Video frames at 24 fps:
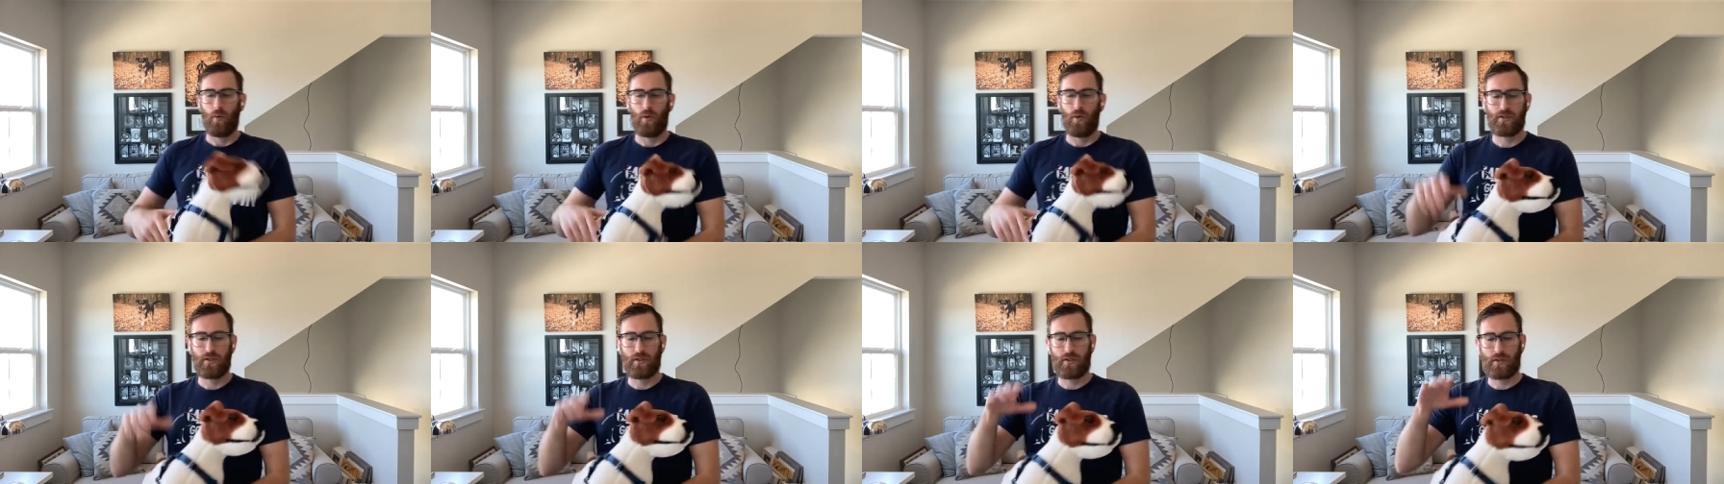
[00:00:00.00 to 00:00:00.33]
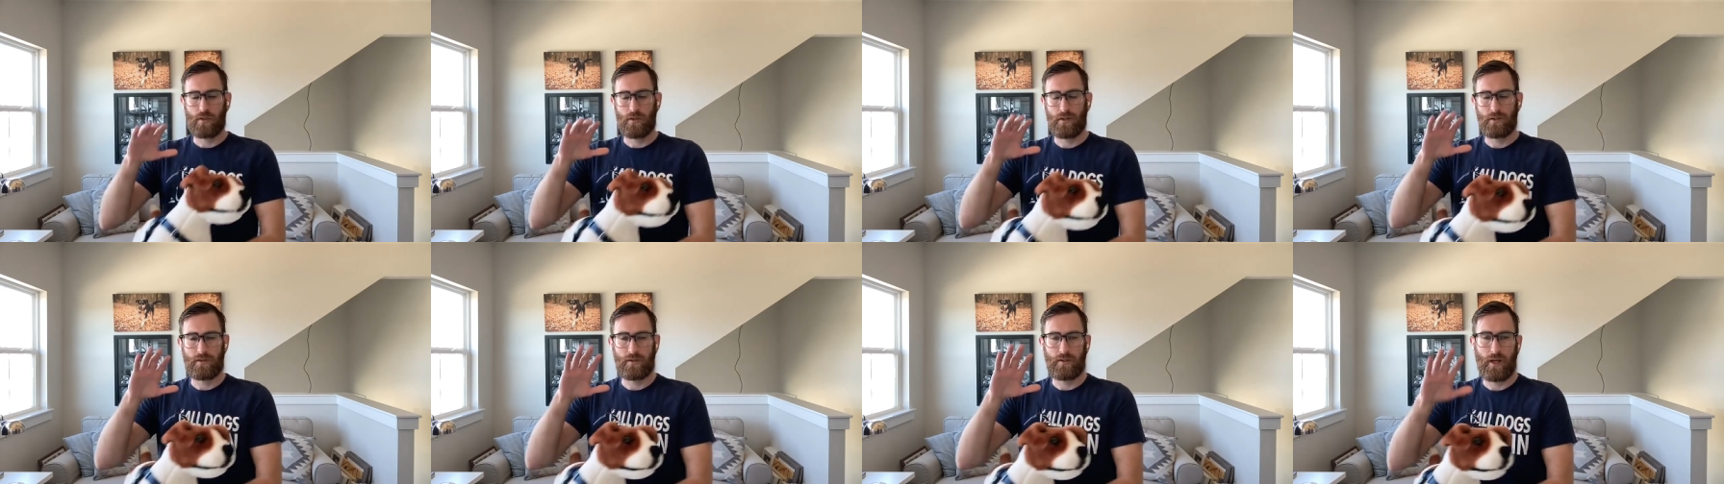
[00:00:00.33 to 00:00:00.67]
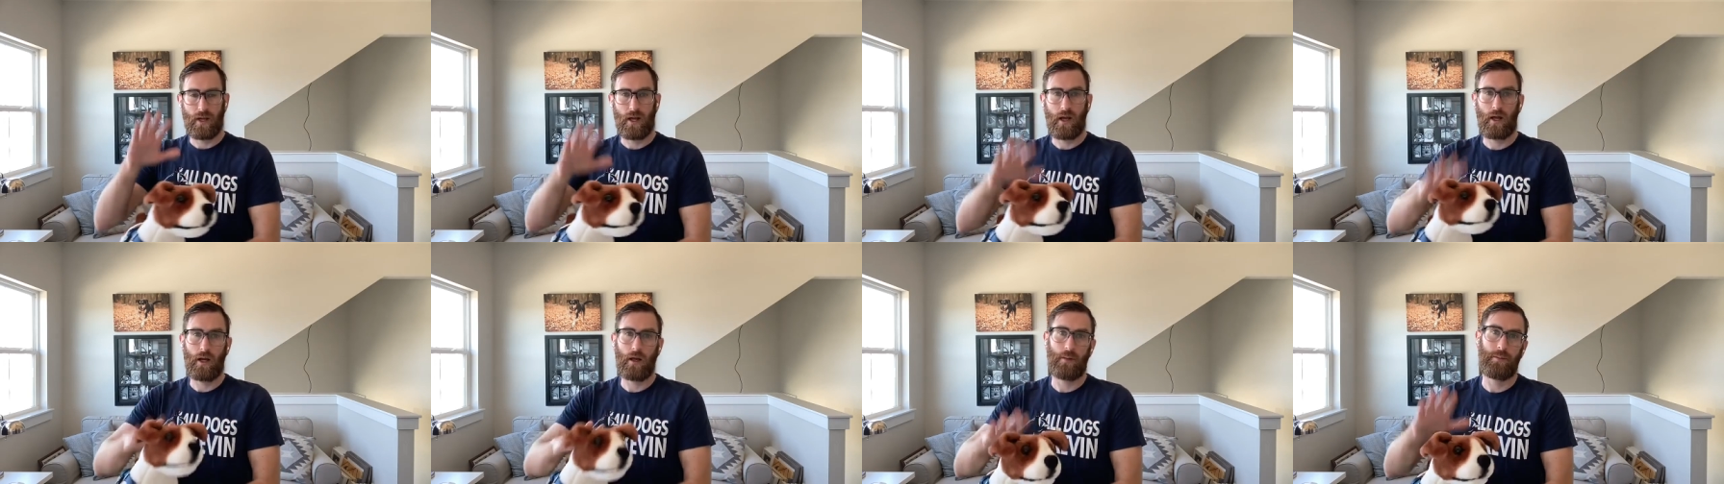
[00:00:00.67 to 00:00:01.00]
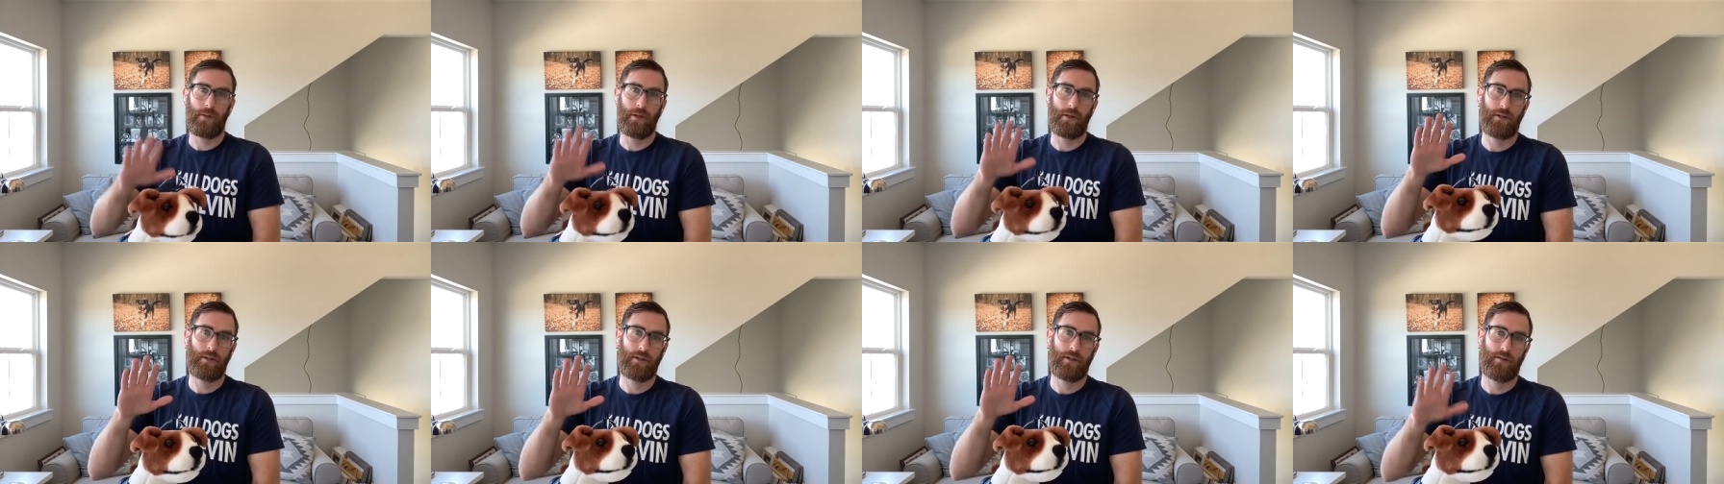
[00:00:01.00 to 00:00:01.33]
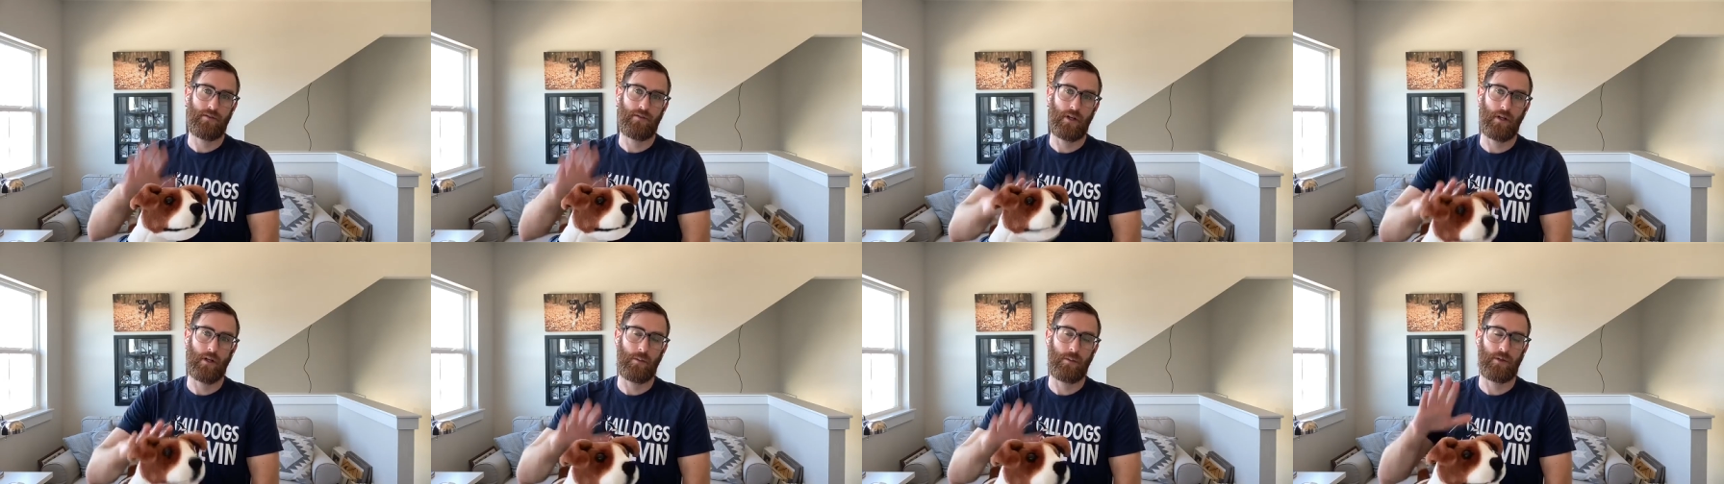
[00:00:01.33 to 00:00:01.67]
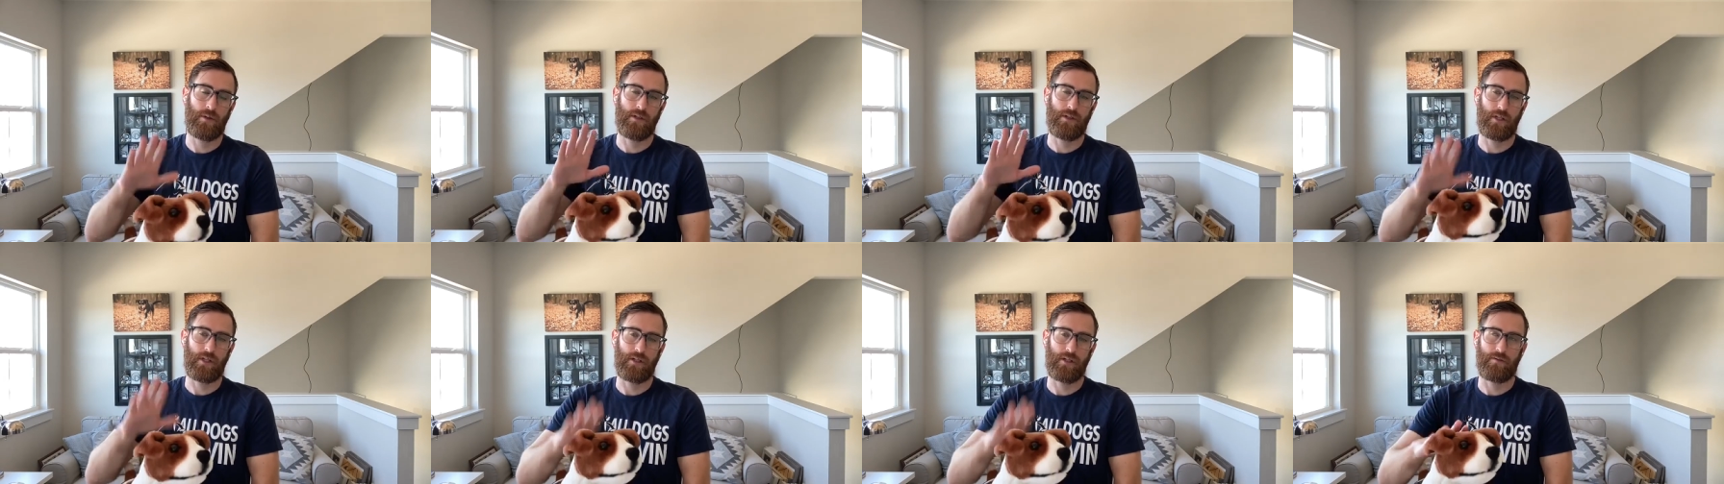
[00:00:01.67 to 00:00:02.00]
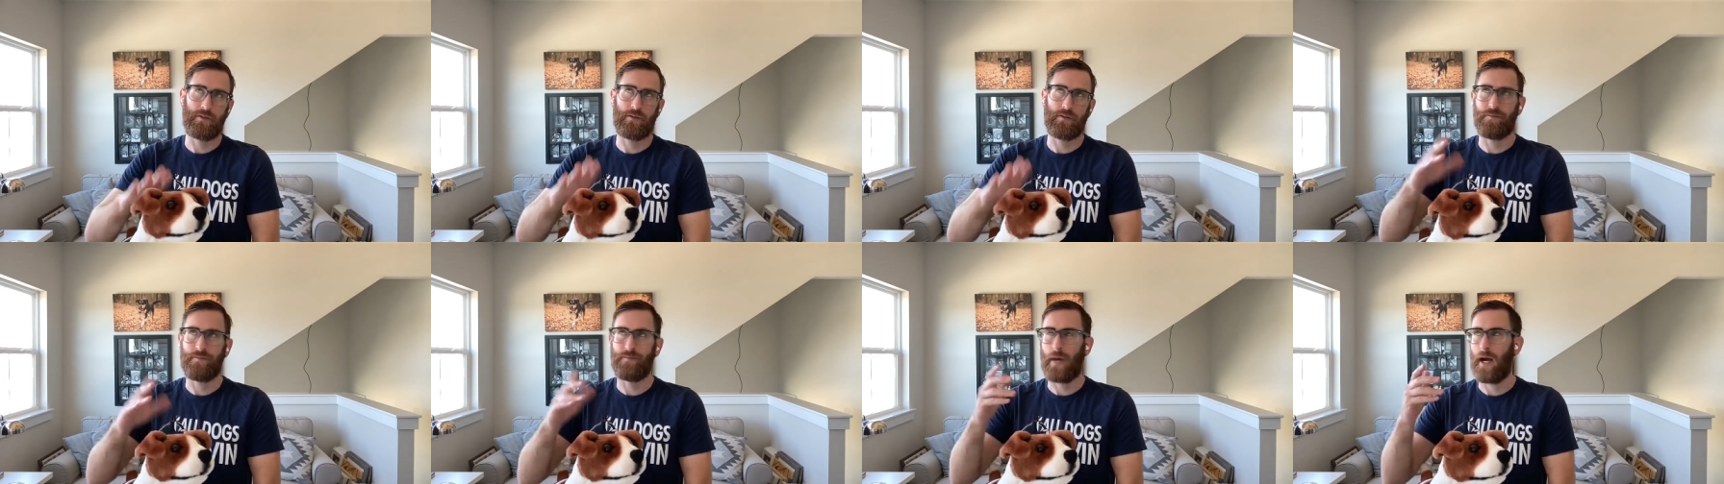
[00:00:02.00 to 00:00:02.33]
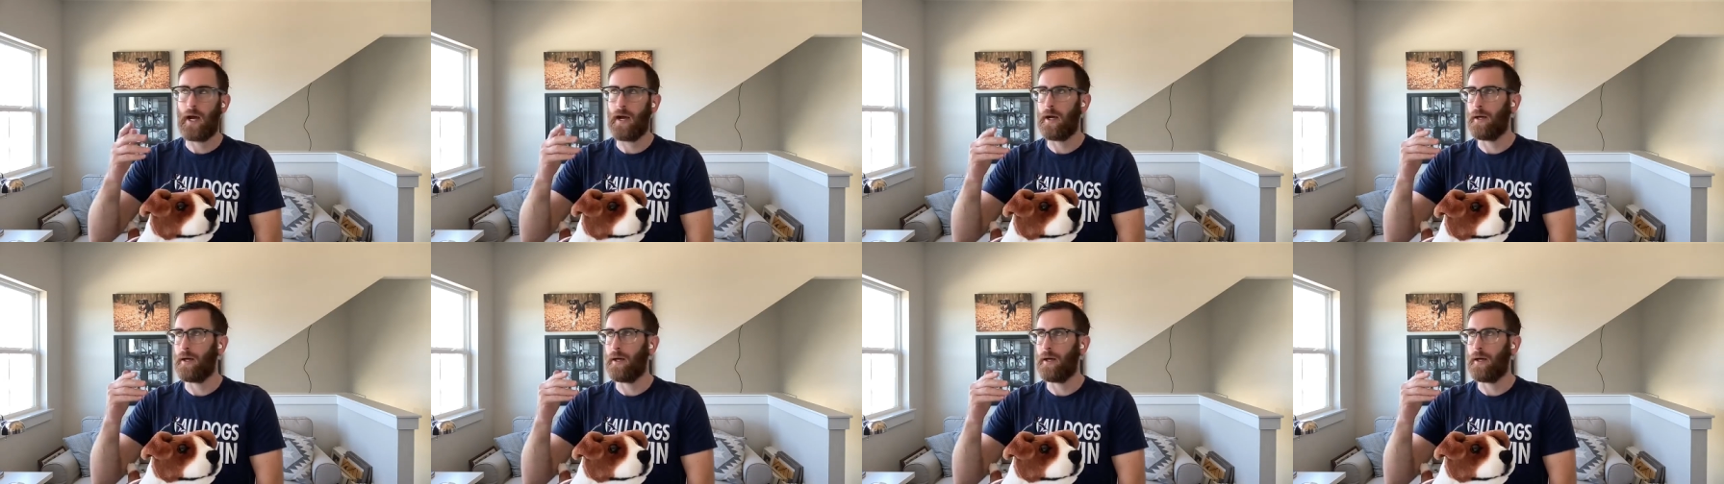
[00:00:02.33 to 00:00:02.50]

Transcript: which is going to help develop an even